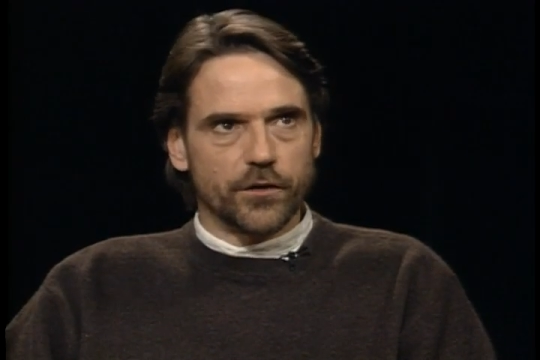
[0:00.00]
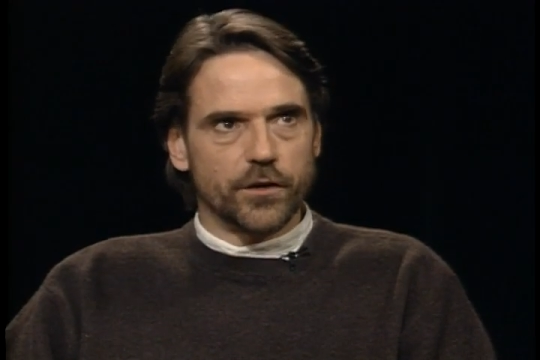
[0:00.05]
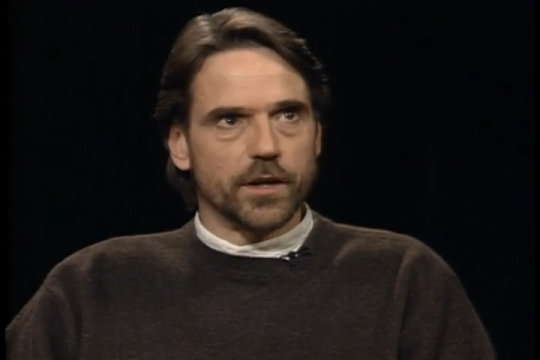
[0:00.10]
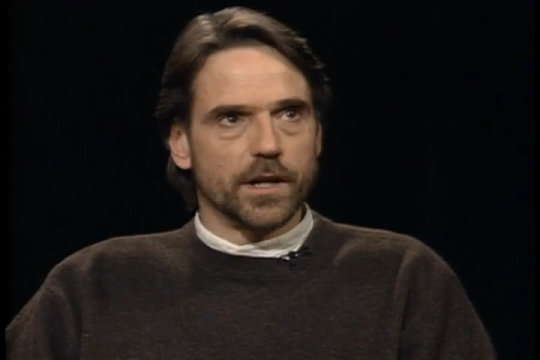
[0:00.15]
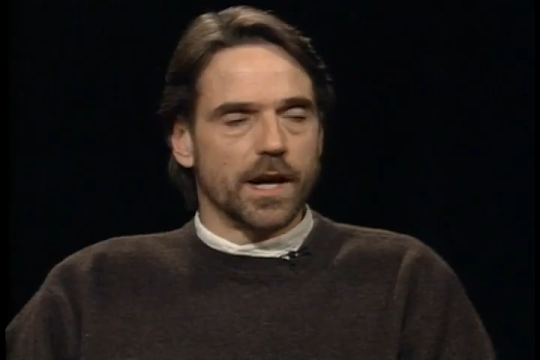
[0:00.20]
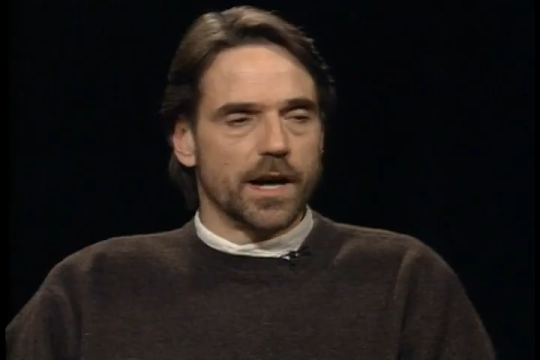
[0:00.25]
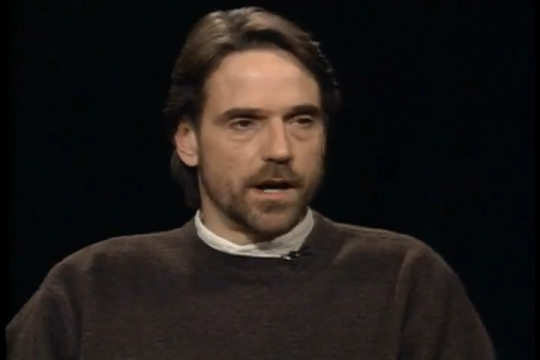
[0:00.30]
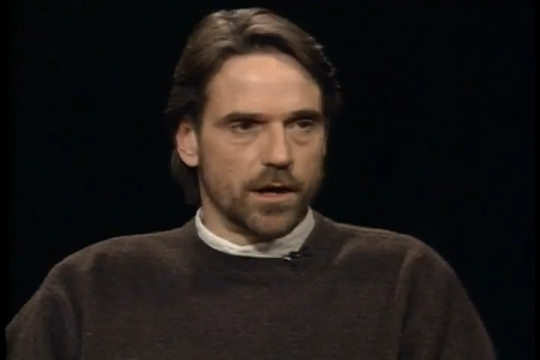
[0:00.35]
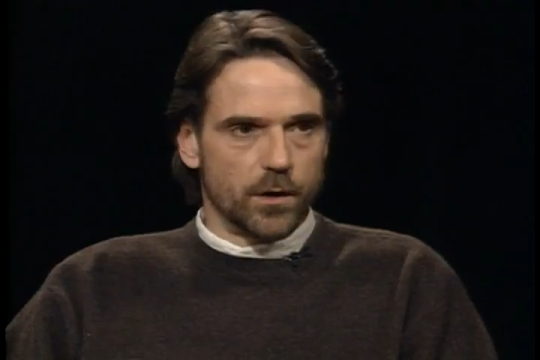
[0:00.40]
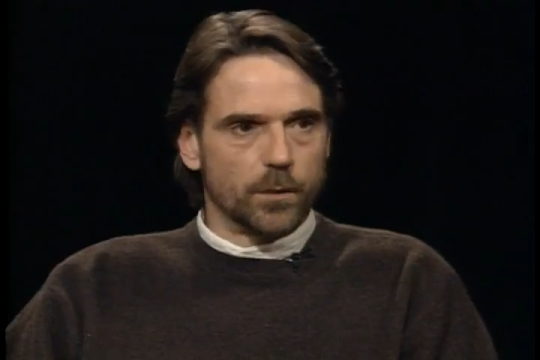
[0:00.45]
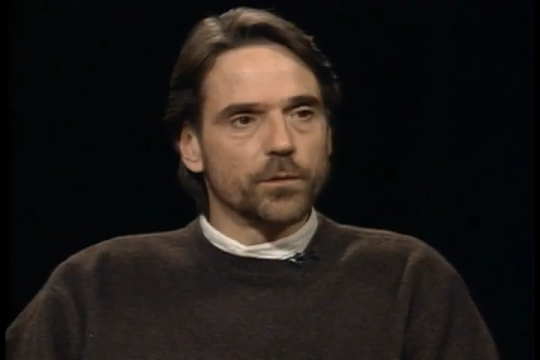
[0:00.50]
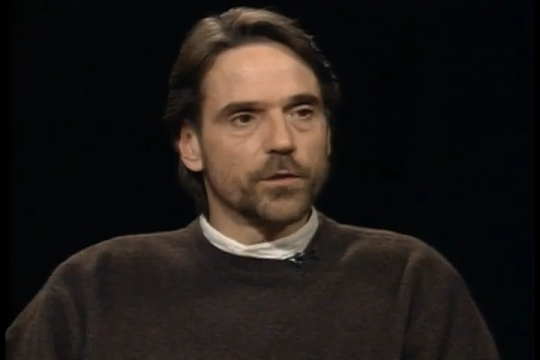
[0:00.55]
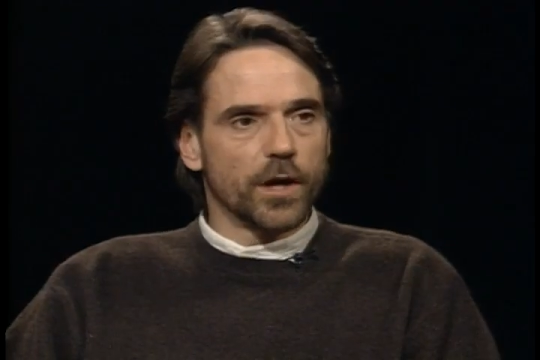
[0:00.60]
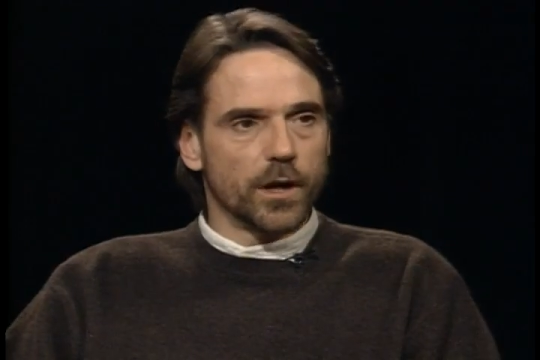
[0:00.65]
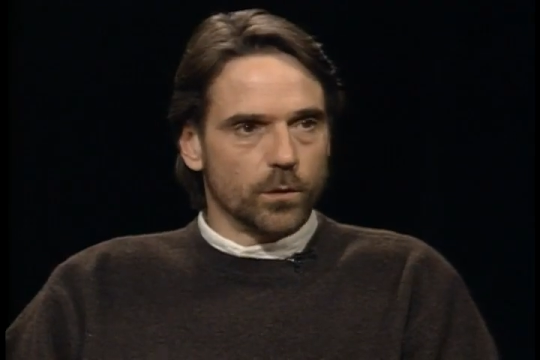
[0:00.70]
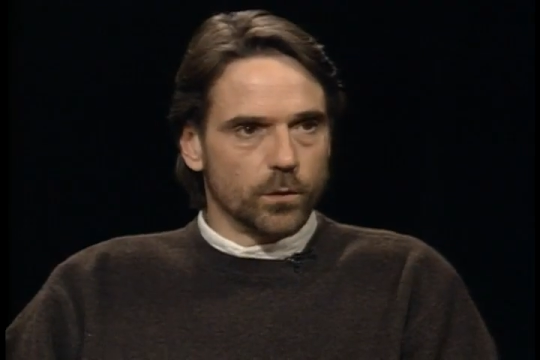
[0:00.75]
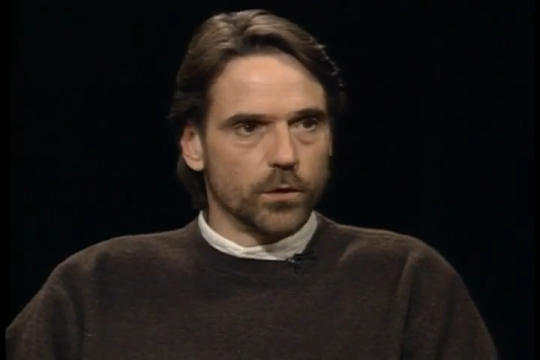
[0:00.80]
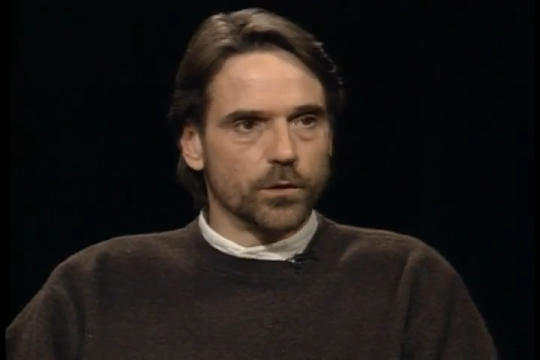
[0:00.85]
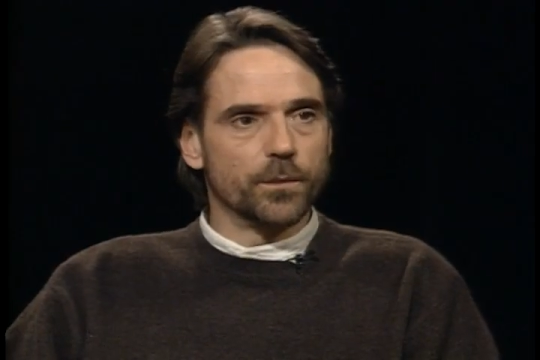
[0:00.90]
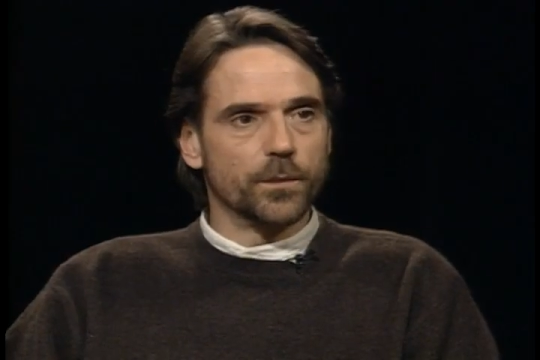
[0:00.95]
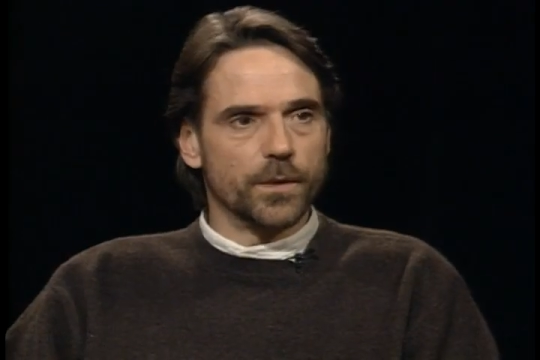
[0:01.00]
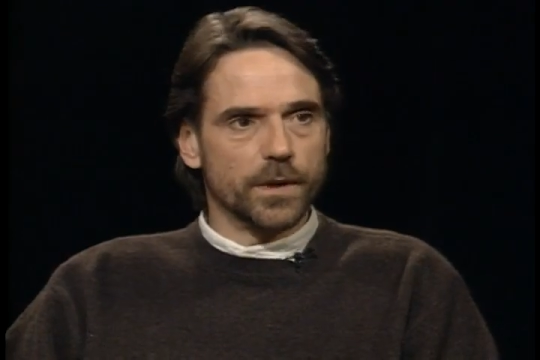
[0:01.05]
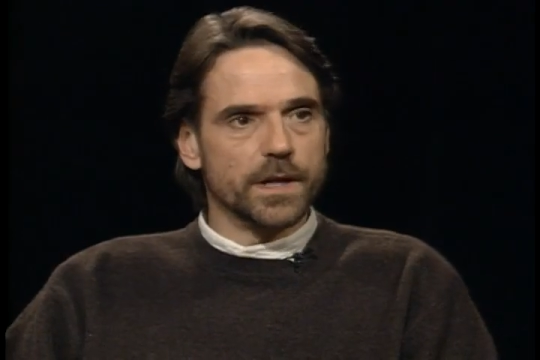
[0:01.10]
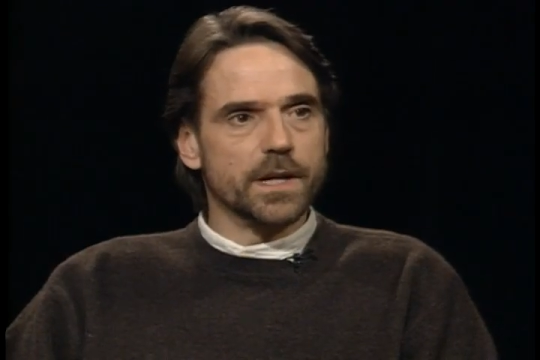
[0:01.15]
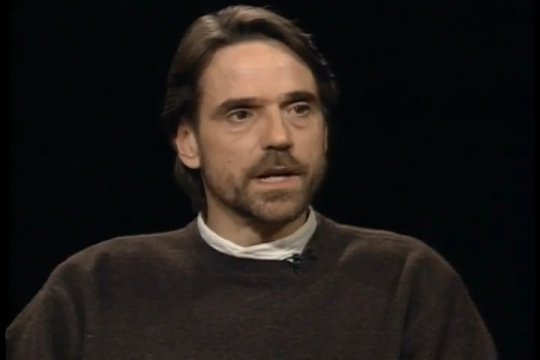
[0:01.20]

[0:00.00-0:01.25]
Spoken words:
than I hoped I would be,